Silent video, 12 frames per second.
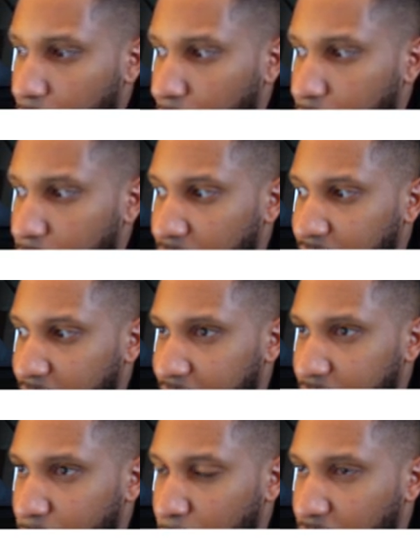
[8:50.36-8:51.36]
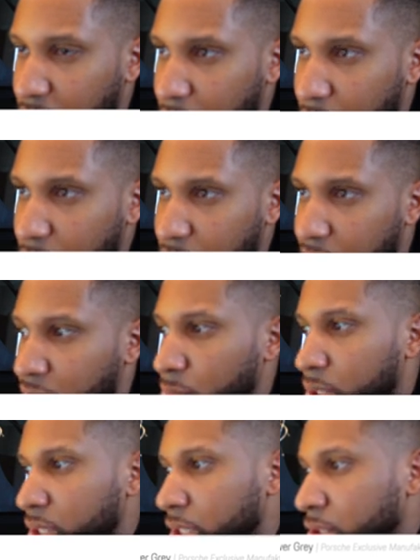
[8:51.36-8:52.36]
oh, if that wants to load, it doesn't
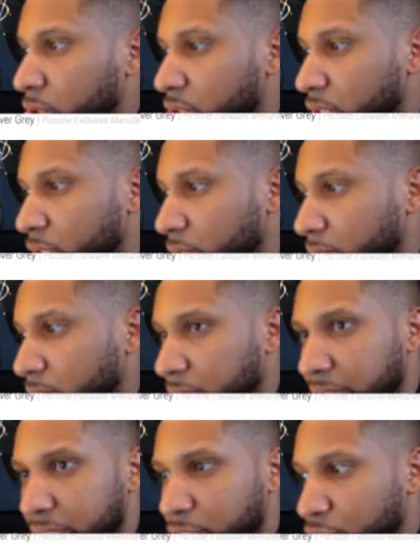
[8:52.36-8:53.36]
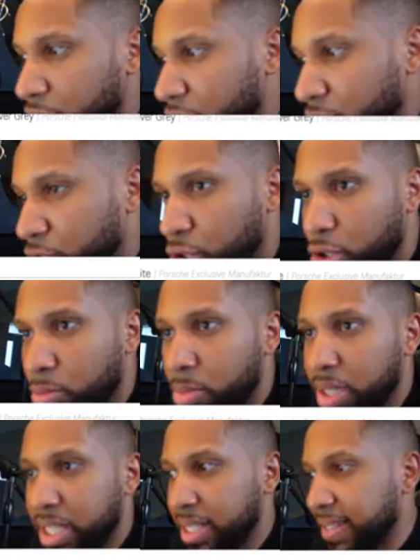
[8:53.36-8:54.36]
want to load. So let's just
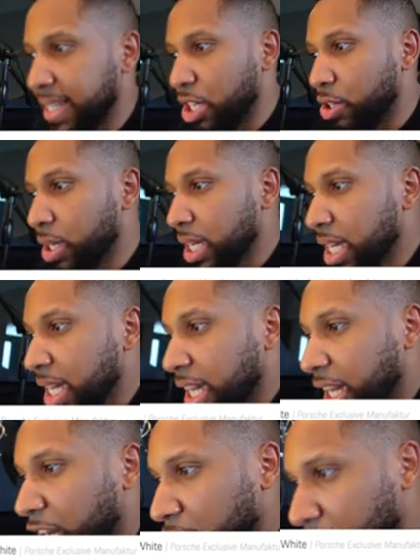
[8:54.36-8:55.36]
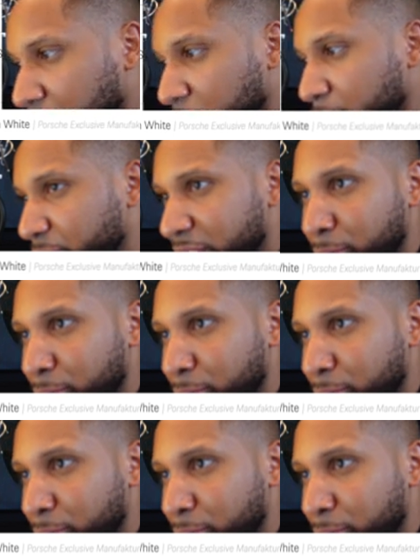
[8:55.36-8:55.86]
assume this is yellow. Um,